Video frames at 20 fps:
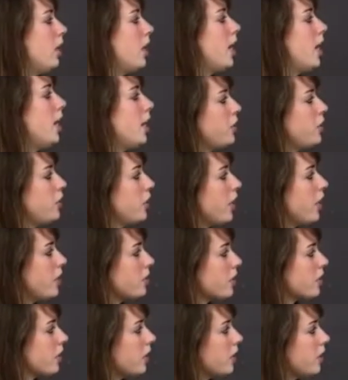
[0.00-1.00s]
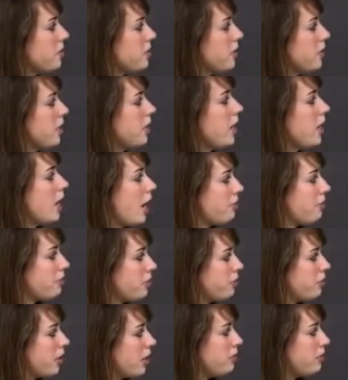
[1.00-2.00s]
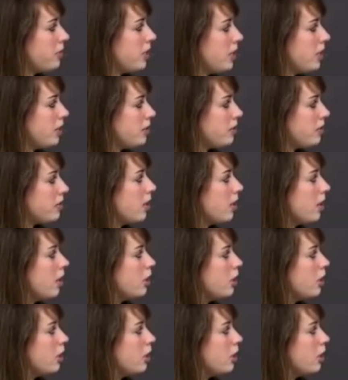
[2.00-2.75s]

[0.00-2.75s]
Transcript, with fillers: And as you guys can all see, after five days,